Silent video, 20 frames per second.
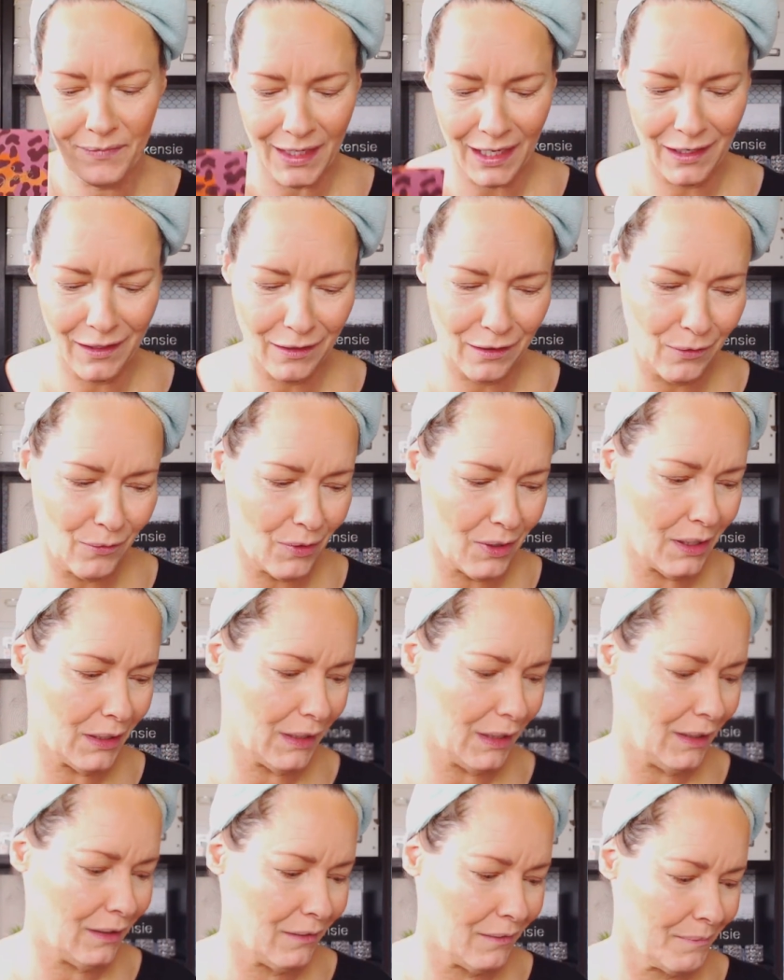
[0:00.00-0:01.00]
Thank you,
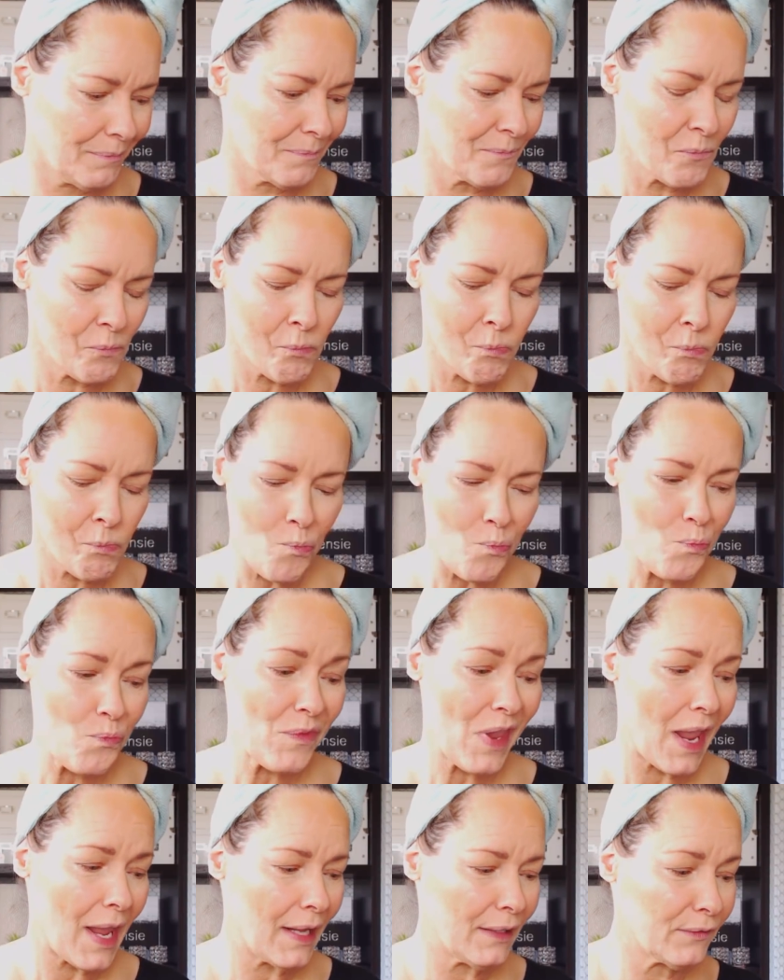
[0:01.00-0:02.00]
honey.
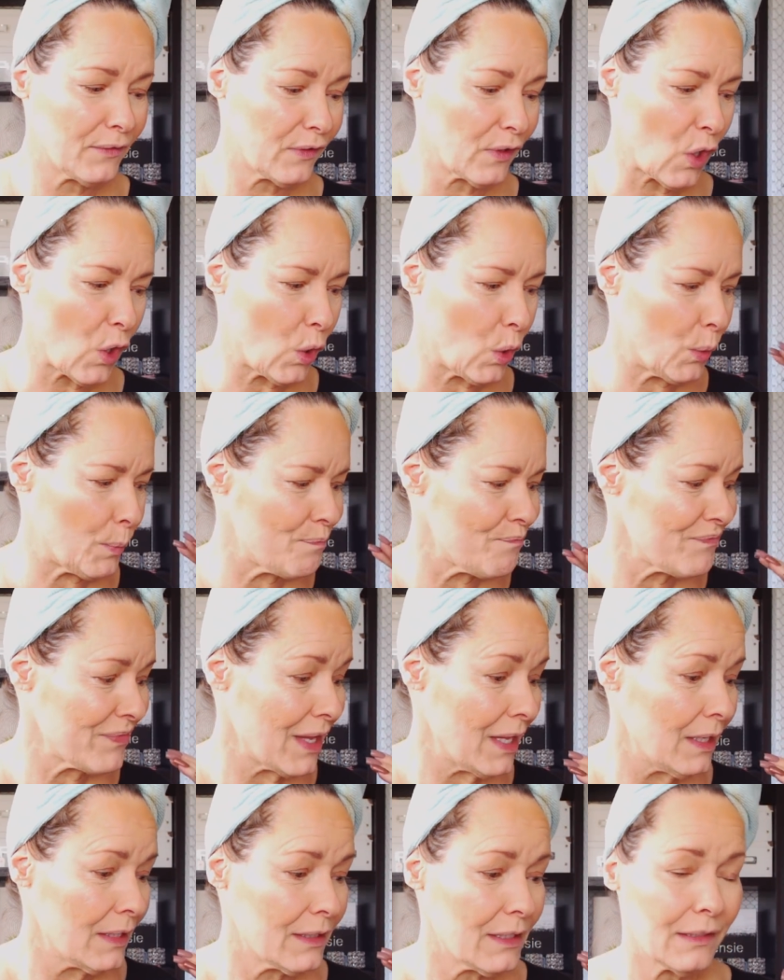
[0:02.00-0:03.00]
And so
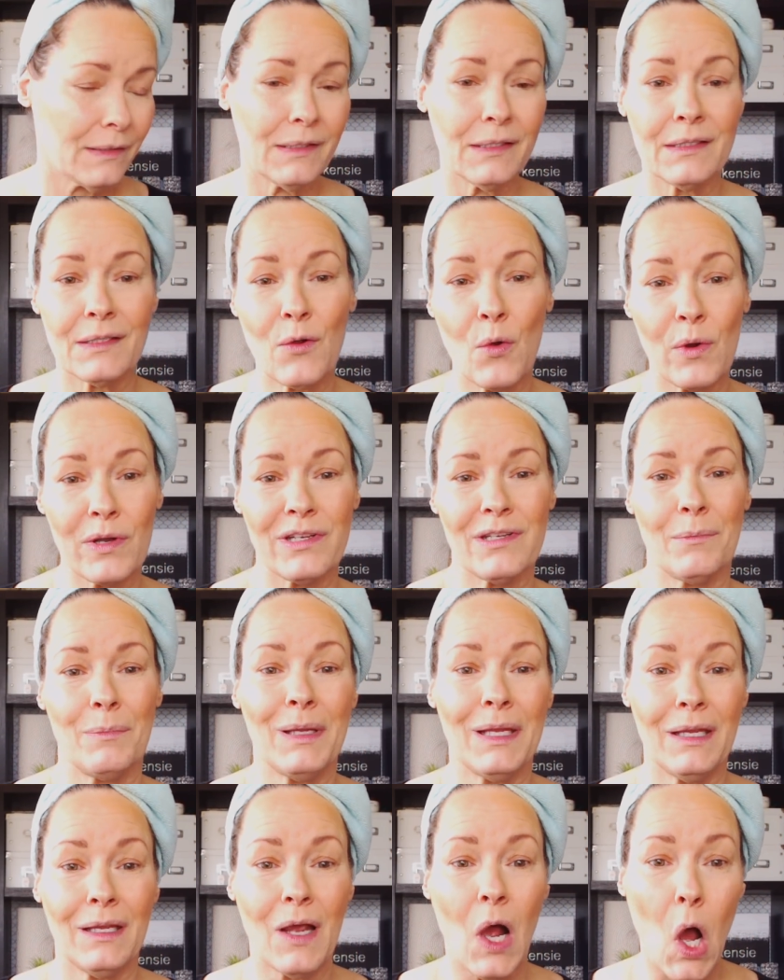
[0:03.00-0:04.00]
this is going to
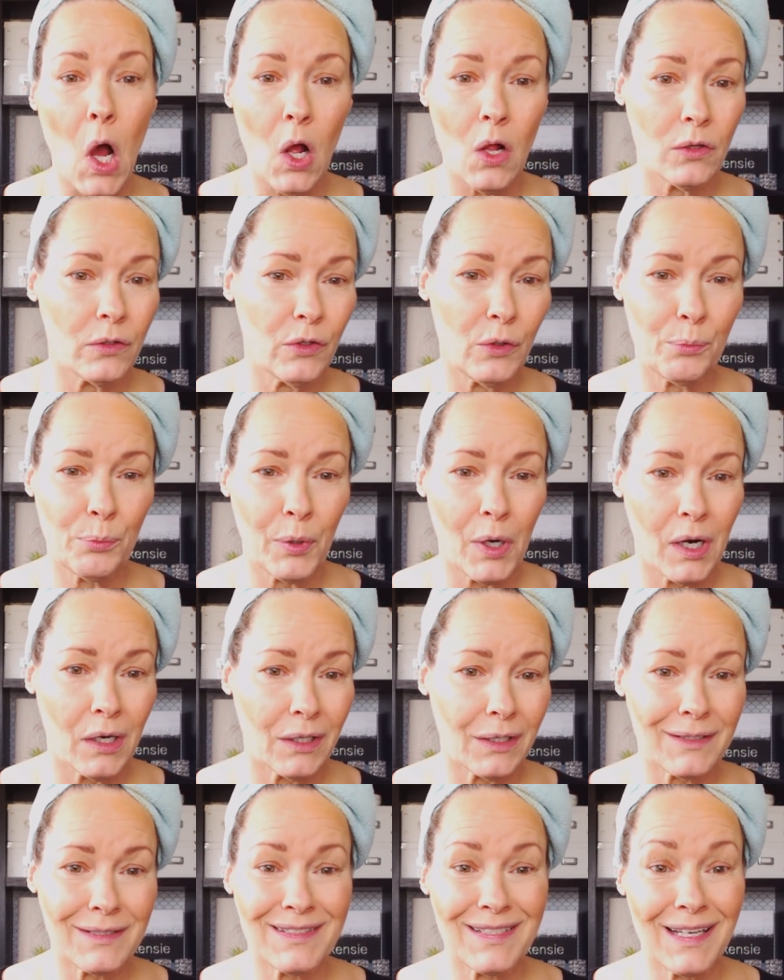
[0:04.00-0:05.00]
be all new
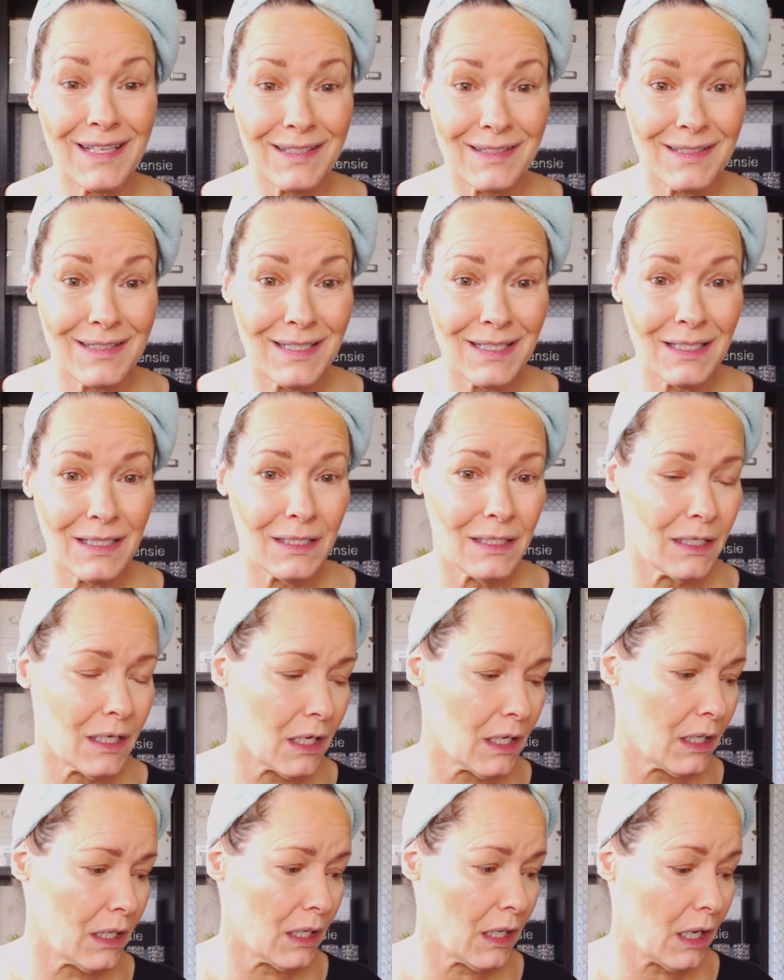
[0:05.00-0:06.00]
product testing
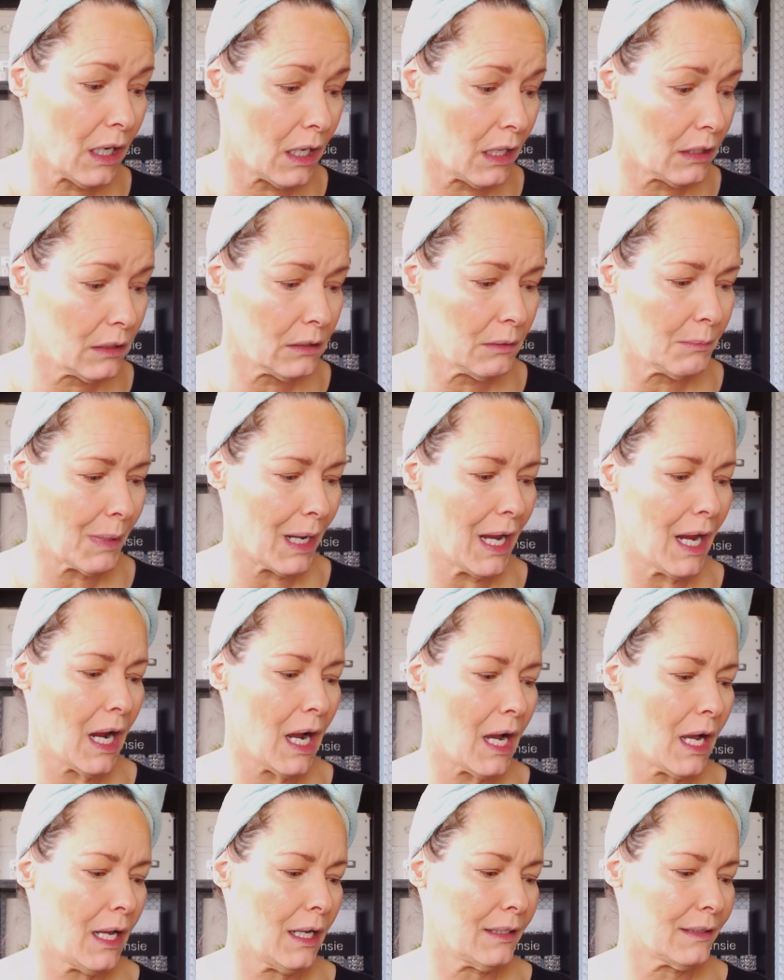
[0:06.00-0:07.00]
on
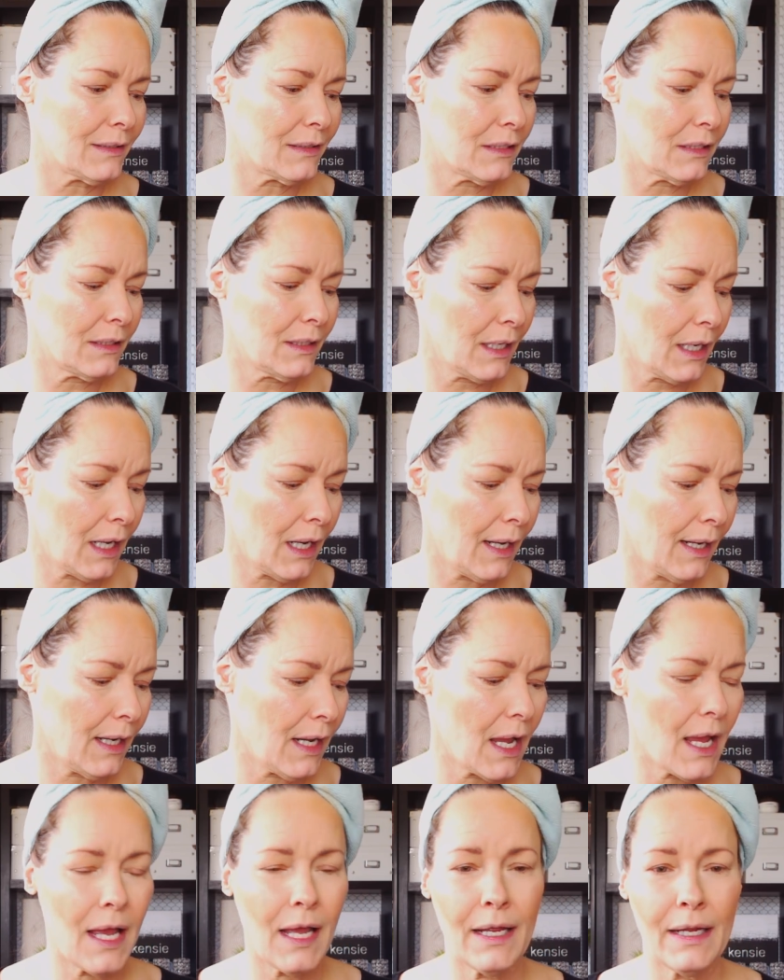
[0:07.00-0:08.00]
my eyes.
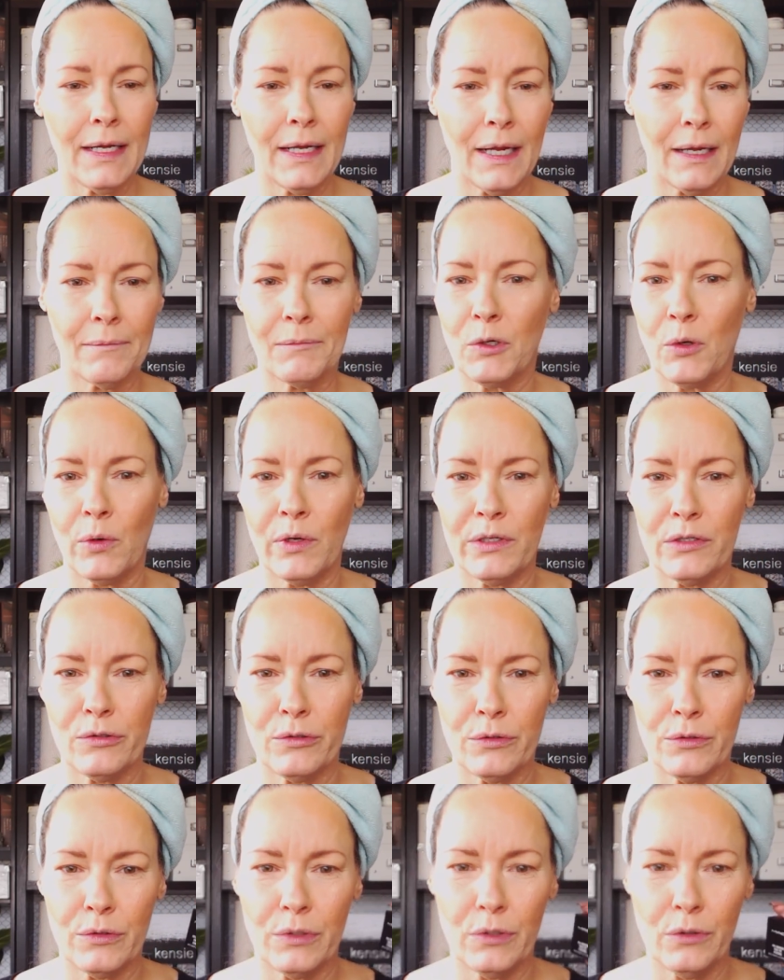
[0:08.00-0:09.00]
Today I am going
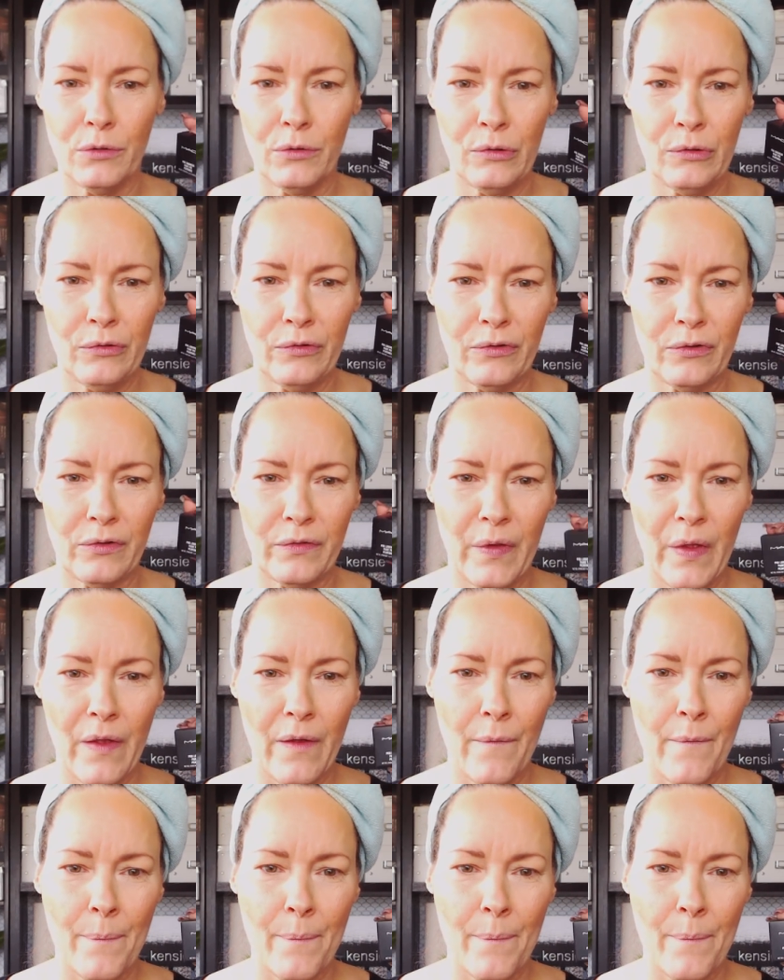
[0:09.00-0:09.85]
to use